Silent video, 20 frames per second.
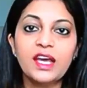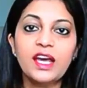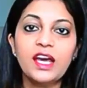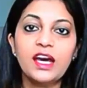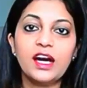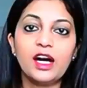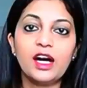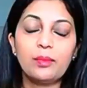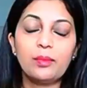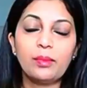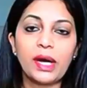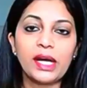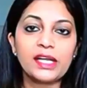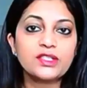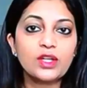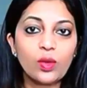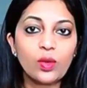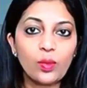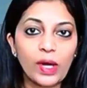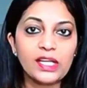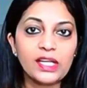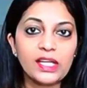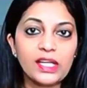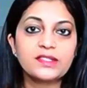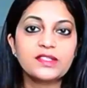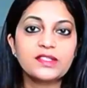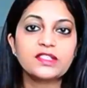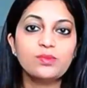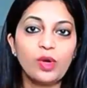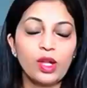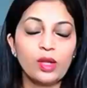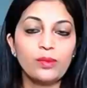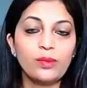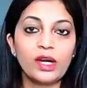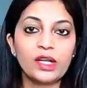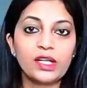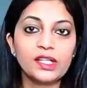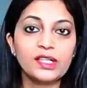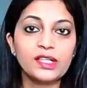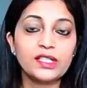Mysore, while it's a small
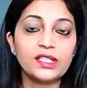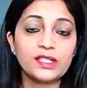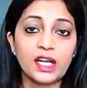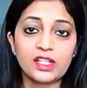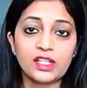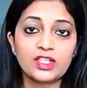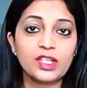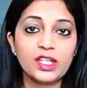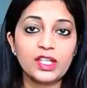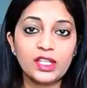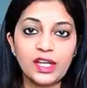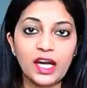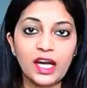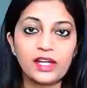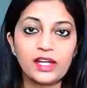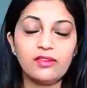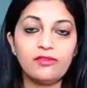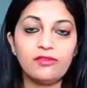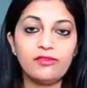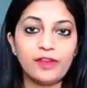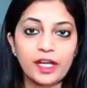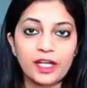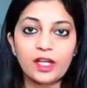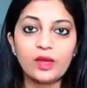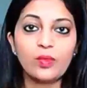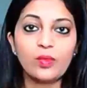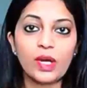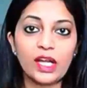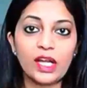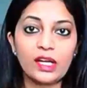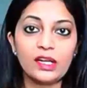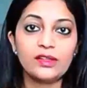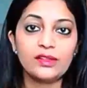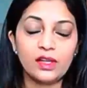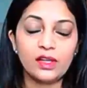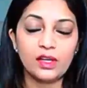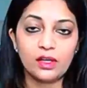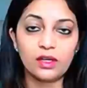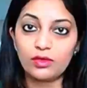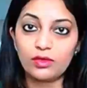market, has actually done very well
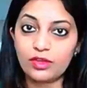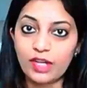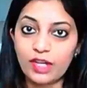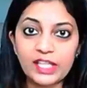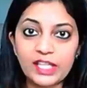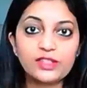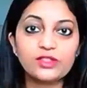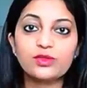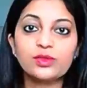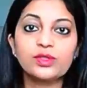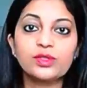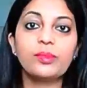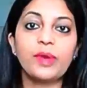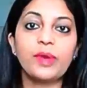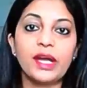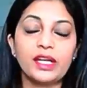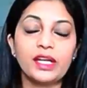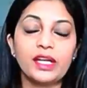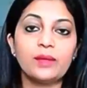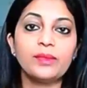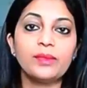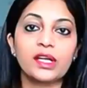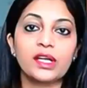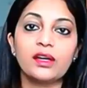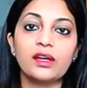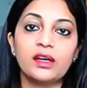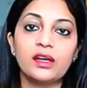right through the pandemic.